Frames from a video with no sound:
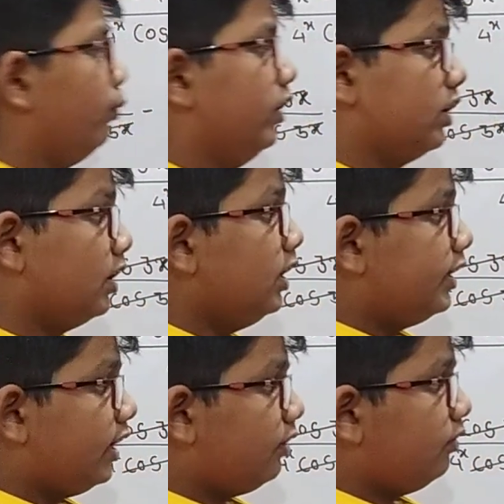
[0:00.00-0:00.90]
work.
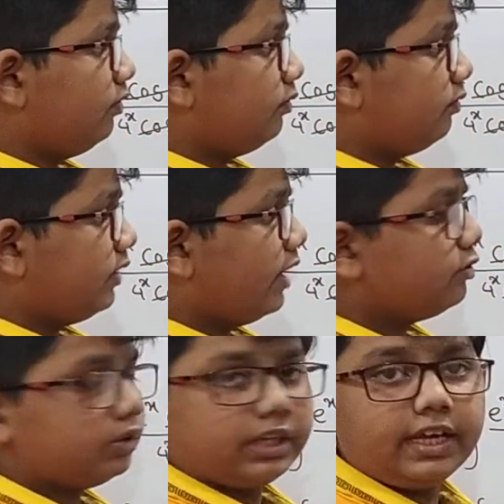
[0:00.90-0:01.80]
Now we have
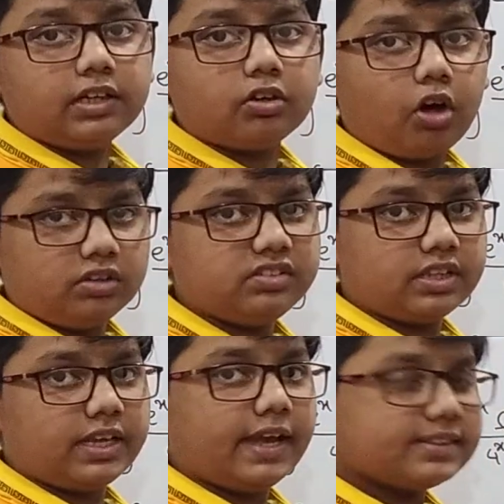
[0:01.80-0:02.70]
to take cos
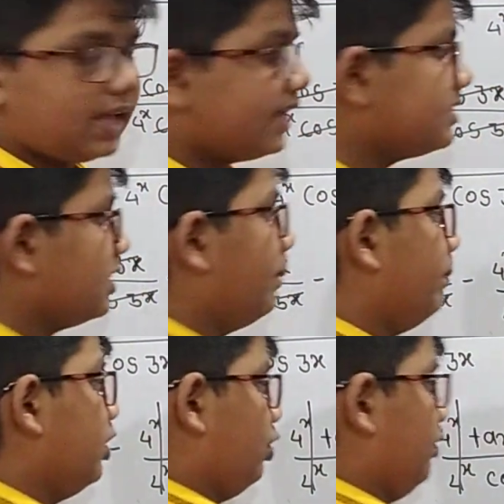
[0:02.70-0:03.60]
3x as a
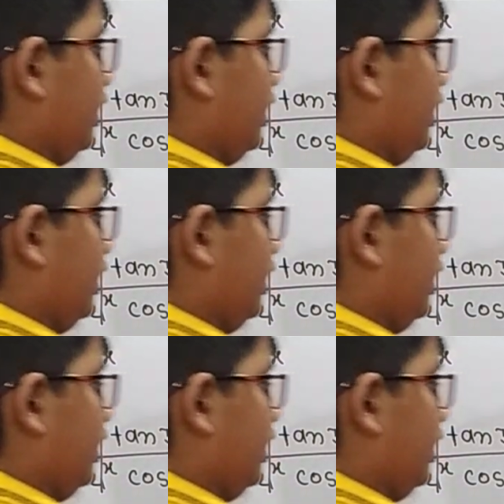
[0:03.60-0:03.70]
number over